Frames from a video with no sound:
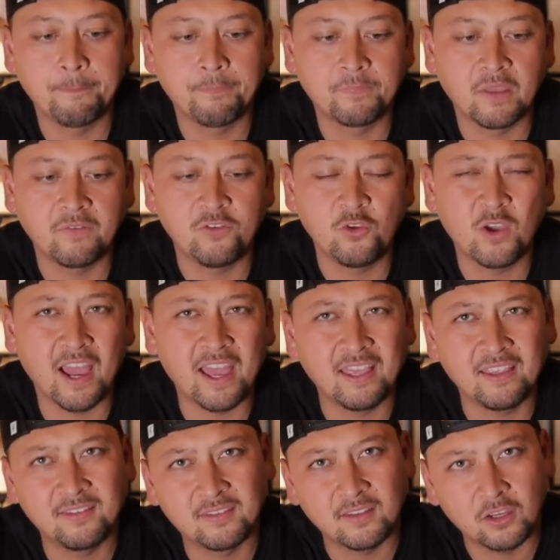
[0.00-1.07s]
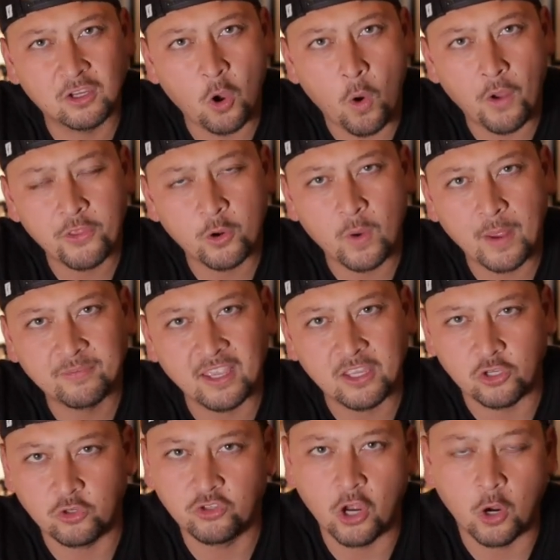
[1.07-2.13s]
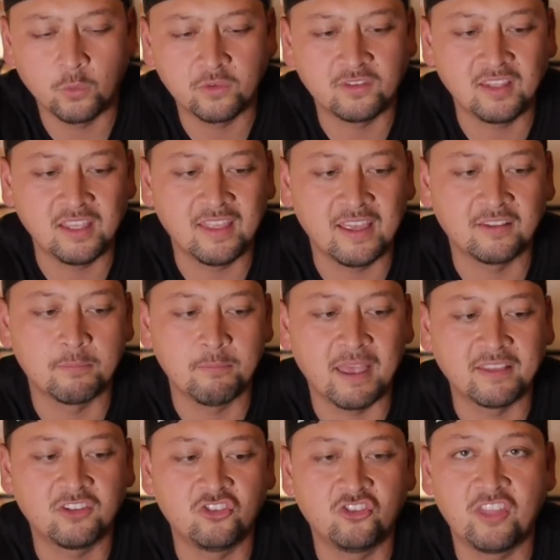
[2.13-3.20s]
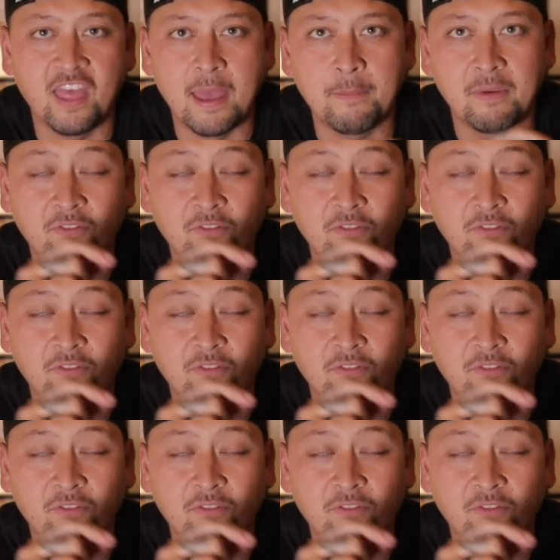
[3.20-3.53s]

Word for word: If you guys go on their website and you don't see this, message them.